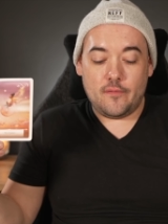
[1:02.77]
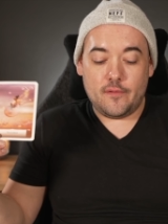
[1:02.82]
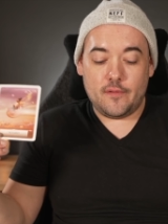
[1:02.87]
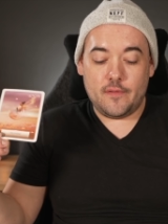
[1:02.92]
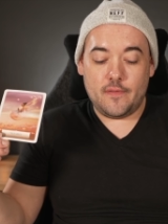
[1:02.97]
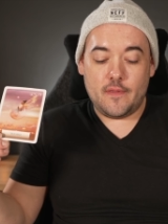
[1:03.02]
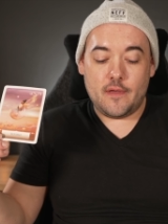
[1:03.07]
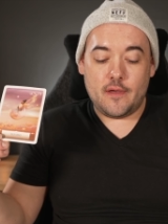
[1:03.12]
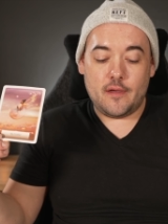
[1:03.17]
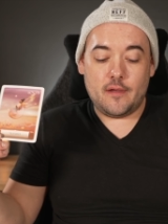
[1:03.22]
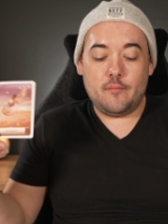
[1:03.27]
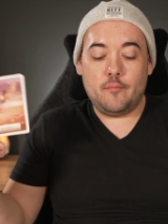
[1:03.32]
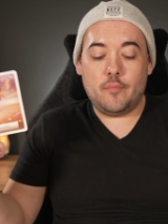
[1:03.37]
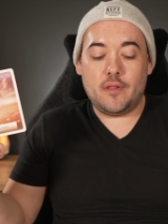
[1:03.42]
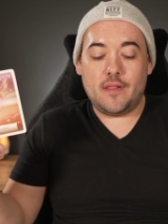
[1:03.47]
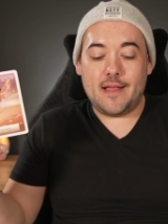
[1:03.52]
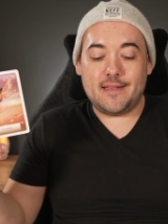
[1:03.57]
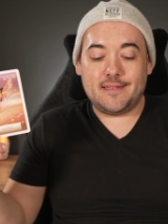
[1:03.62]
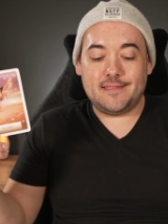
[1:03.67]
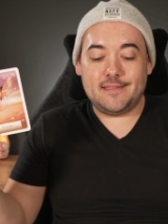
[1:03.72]
the
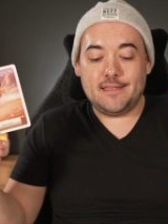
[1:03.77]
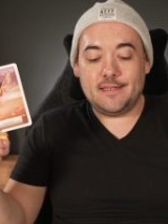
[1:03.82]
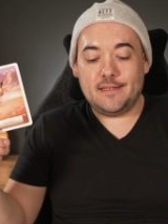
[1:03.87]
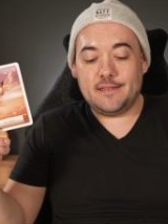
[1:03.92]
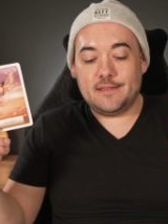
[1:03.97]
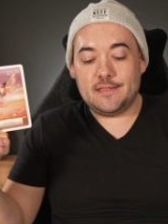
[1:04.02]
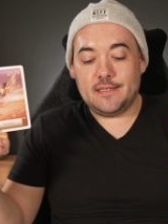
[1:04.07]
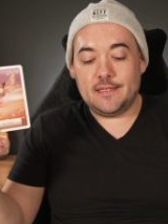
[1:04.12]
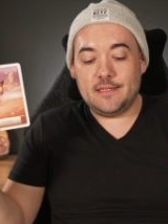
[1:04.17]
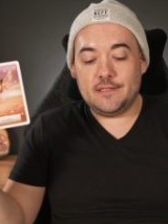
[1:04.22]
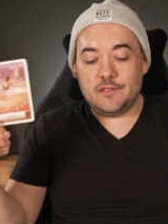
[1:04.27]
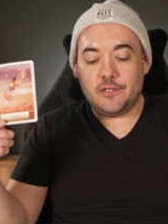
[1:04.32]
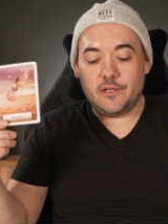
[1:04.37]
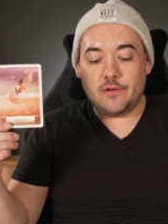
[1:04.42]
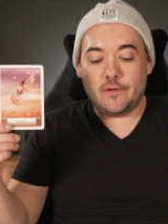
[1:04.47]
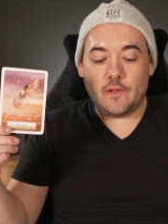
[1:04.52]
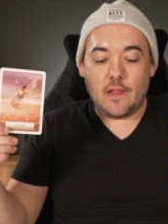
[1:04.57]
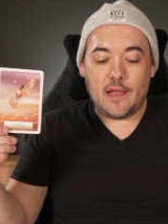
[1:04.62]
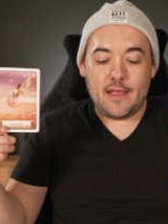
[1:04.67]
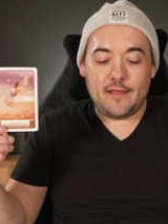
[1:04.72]
blessings into
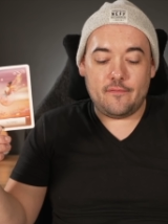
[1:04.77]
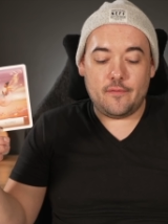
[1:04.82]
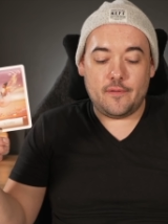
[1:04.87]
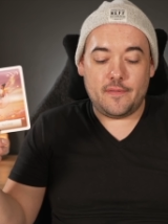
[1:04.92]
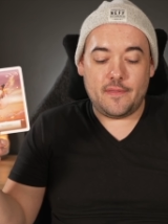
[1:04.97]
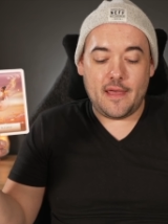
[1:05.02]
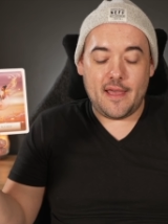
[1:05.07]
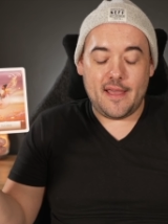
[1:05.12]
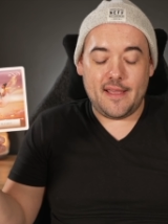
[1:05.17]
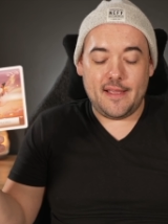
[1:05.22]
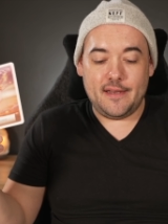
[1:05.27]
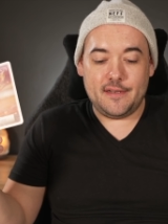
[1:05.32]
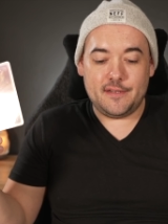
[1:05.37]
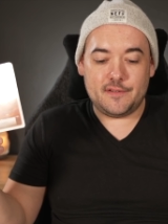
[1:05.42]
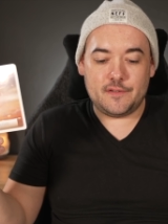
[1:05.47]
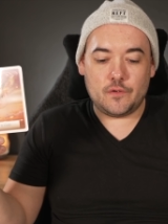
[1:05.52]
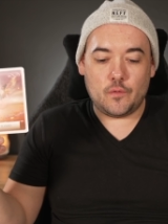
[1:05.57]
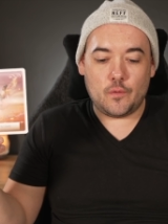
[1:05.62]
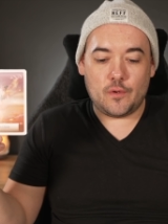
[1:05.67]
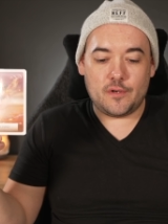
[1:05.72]
your life with that Eight of
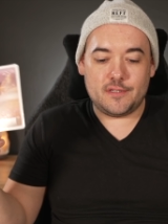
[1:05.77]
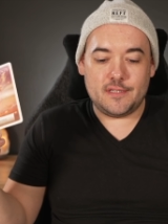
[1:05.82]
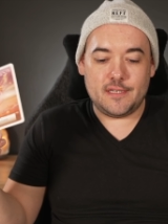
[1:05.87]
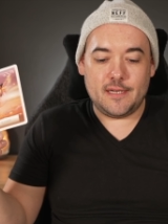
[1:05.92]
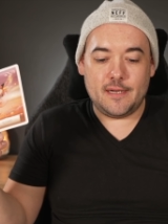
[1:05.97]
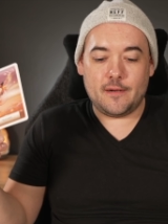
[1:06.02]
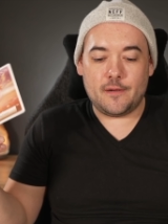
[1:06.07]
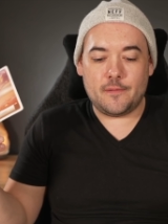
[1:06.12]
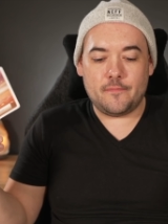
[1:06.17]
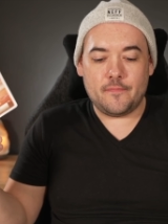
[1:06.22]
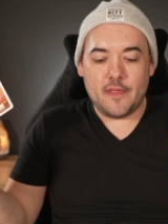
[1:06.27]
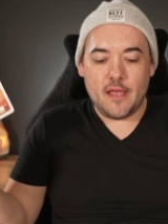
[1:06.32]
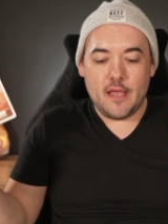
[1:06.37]
Swords here.